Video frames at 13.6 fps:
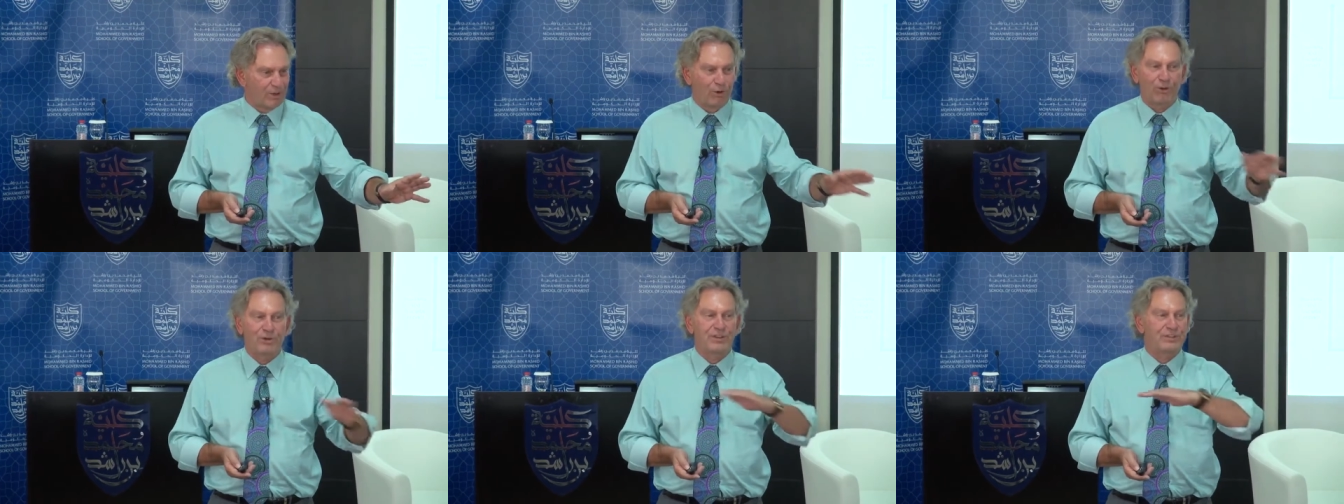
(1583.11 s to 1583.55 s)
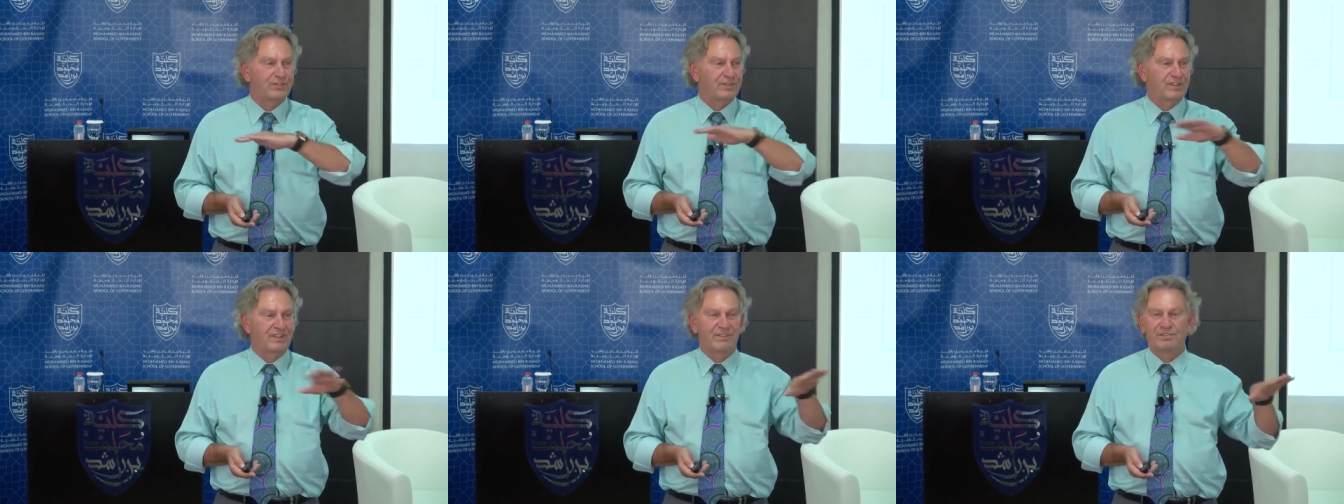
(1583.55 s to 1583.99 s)
Lawyers
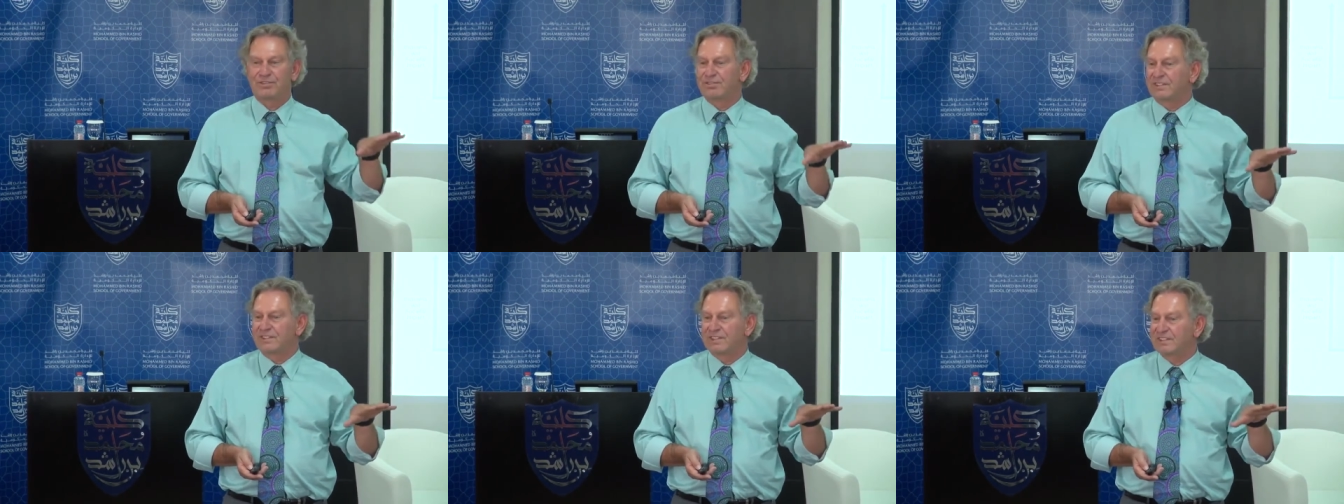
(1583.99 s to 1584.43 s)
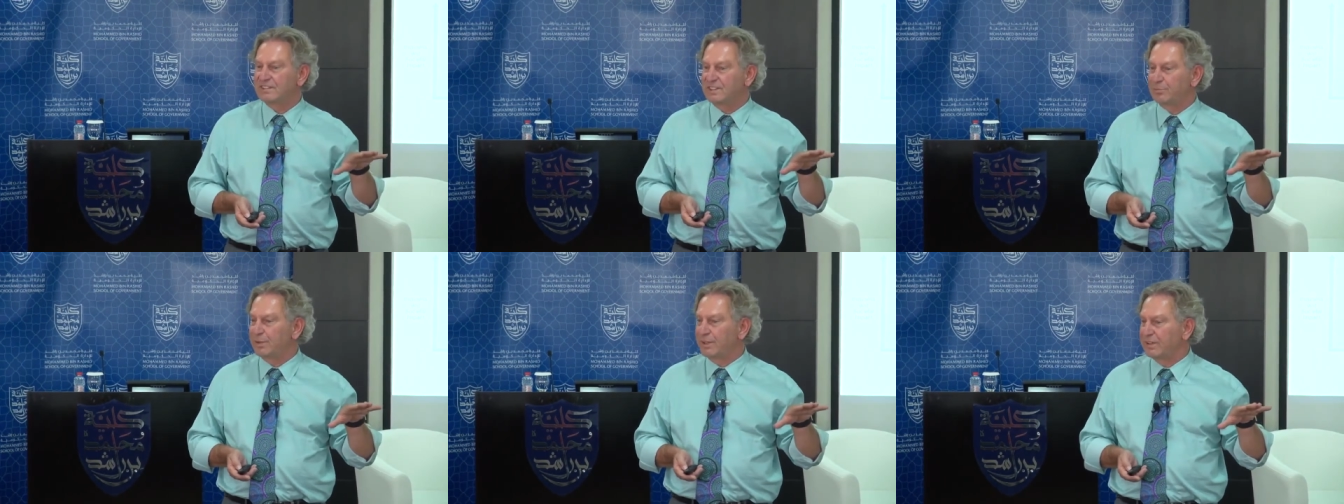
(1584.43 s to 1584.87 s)
will have a
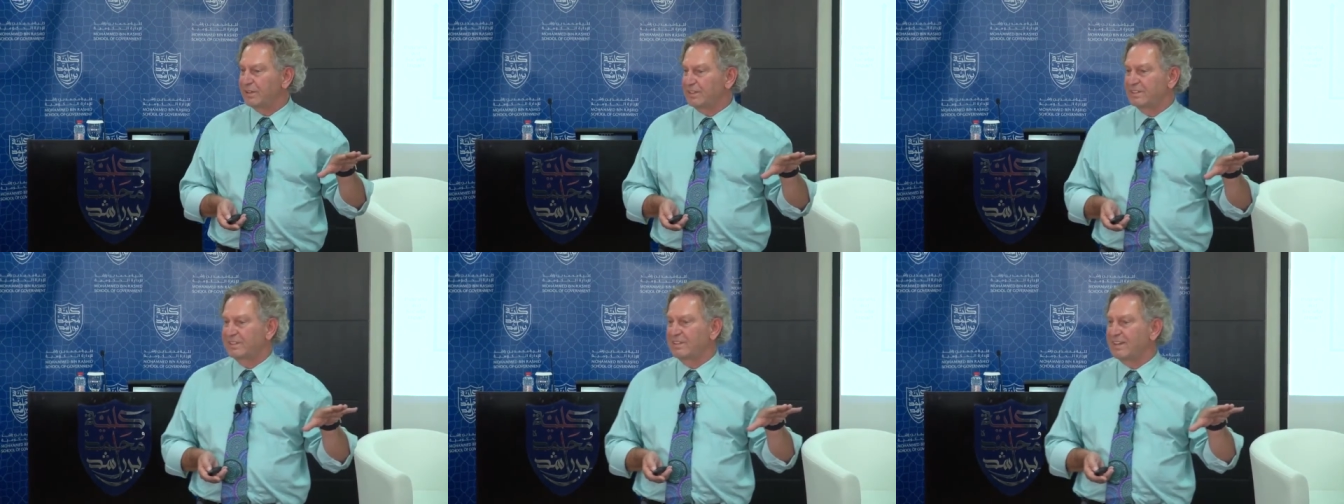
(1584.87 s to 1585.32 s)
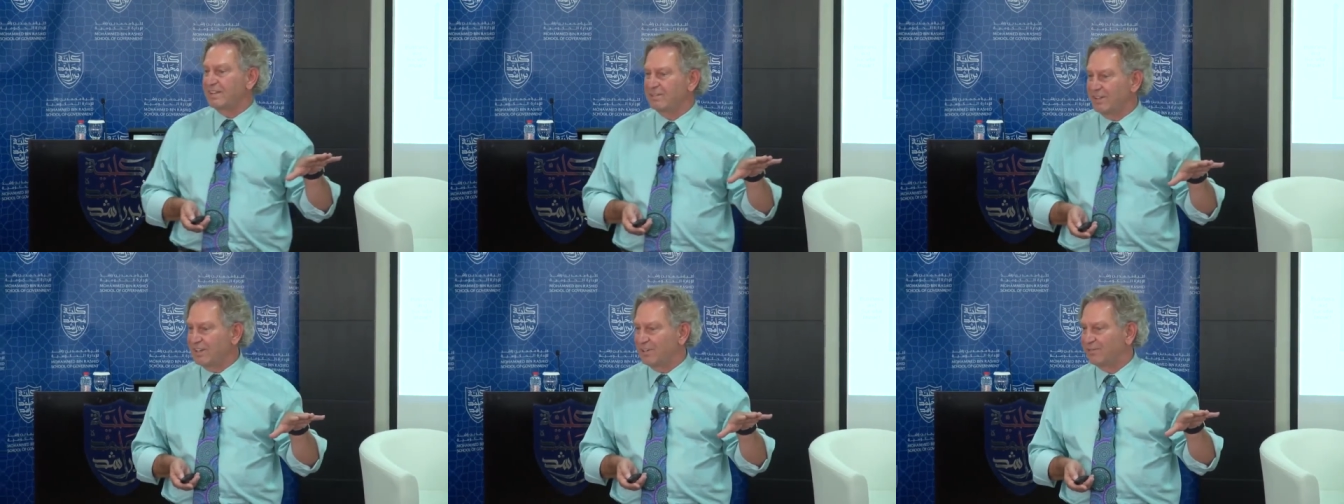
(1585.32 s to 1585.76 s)
fantastic period. They
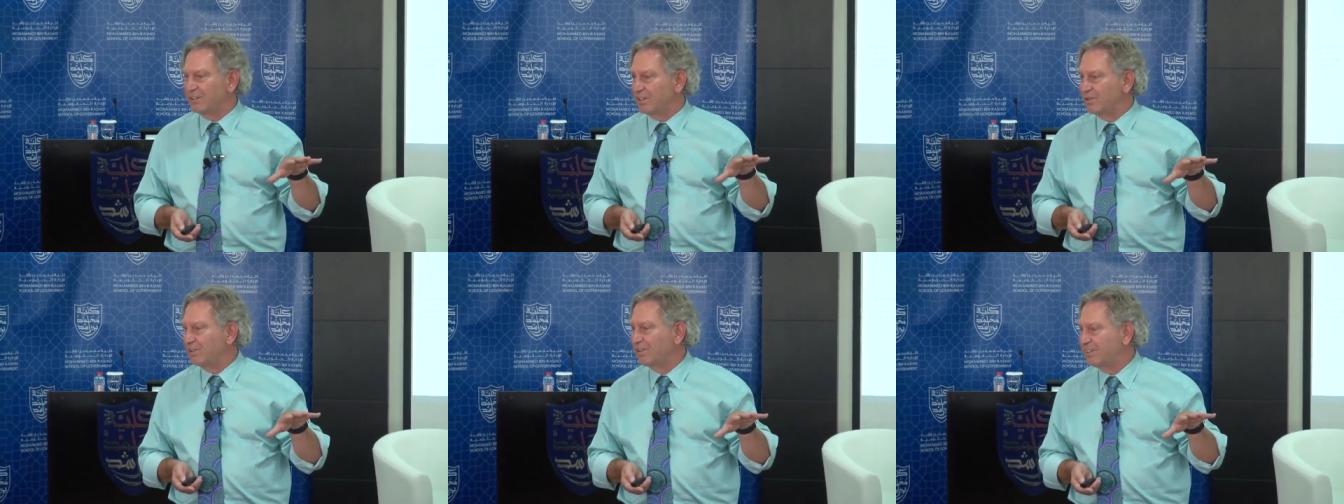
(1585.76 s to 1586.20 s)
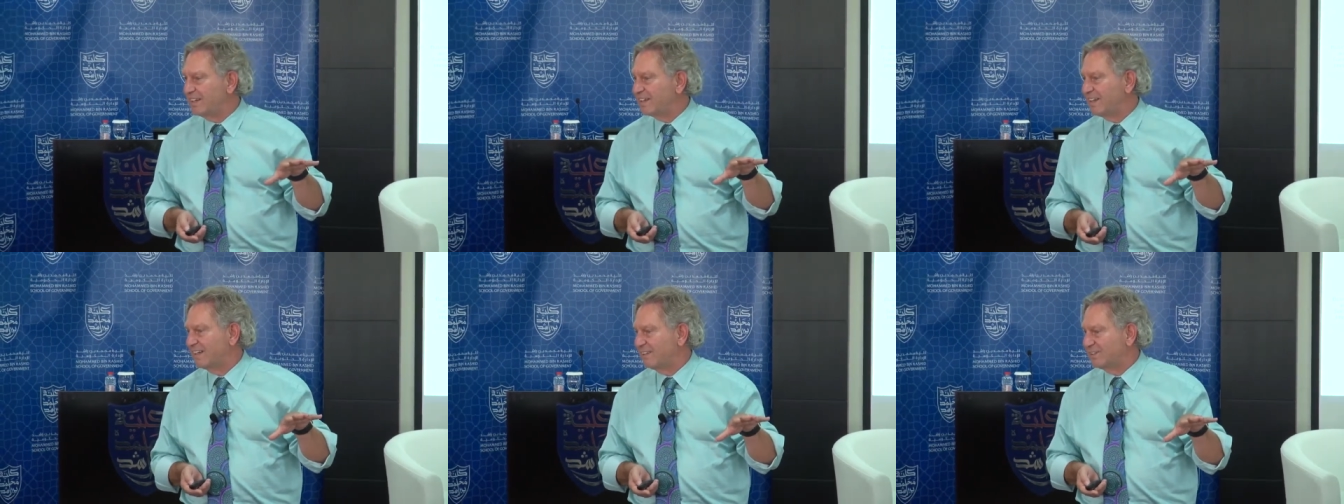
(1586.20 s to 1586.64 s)
will have, you know, a
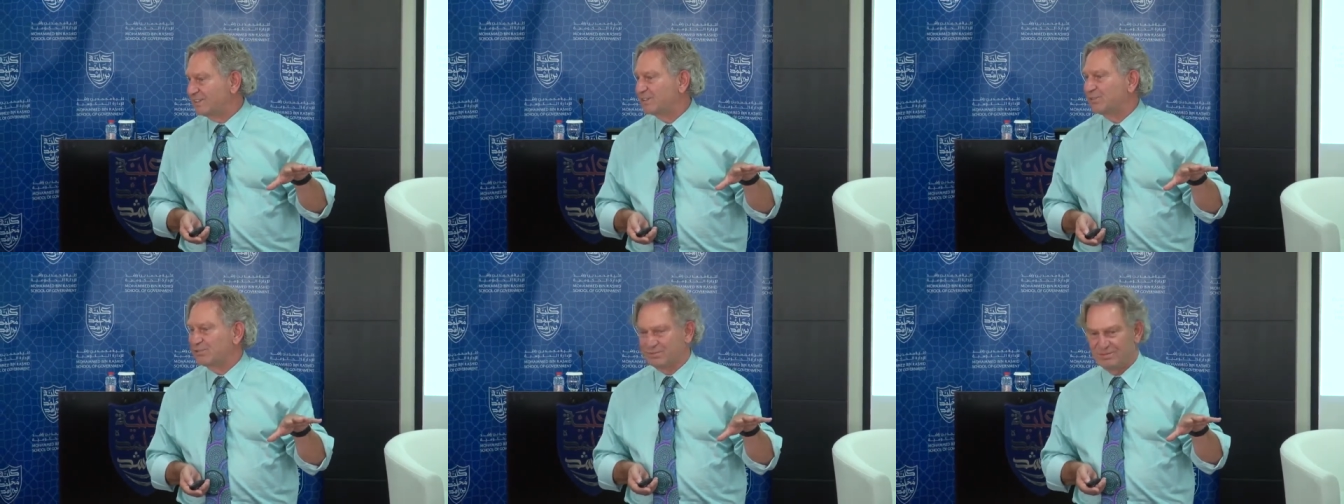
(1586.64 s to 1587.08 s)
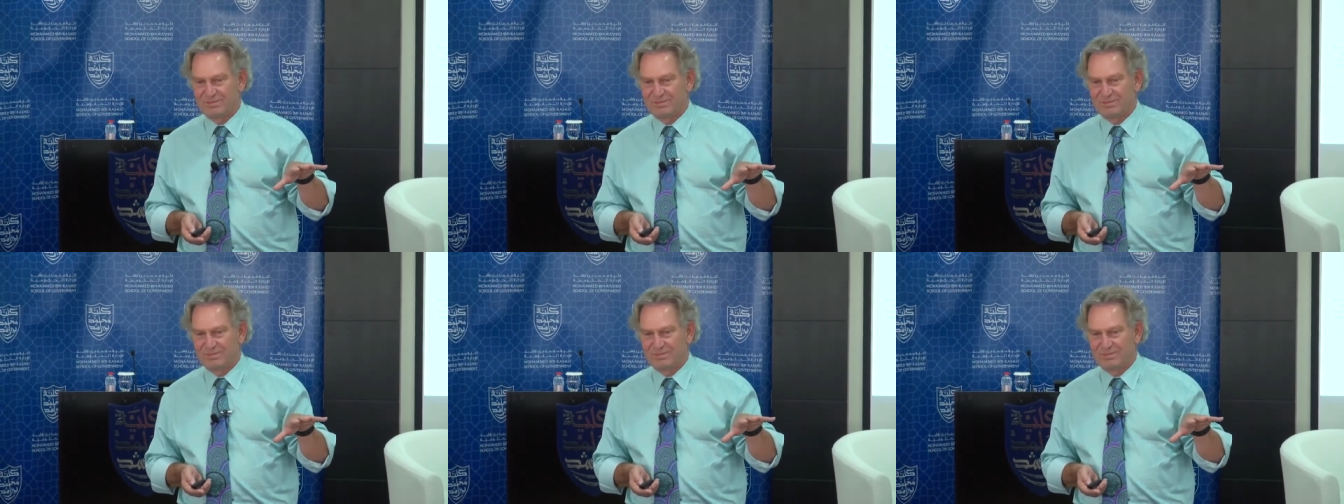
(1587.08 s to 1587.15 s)
decade of